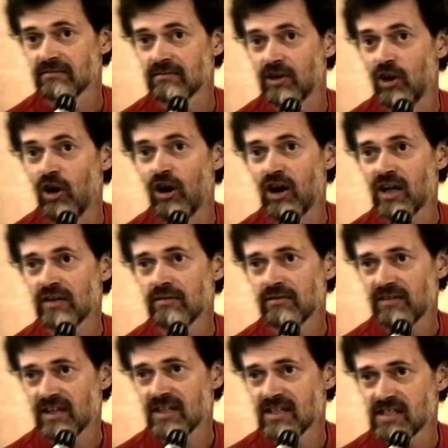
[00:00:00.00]
On
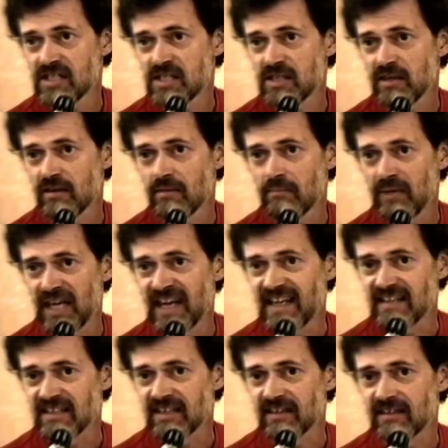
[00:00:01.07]
this
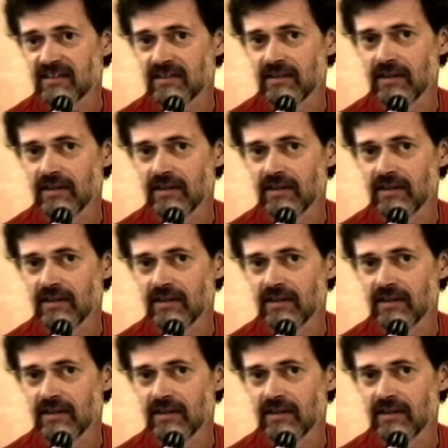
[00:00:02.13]
planet.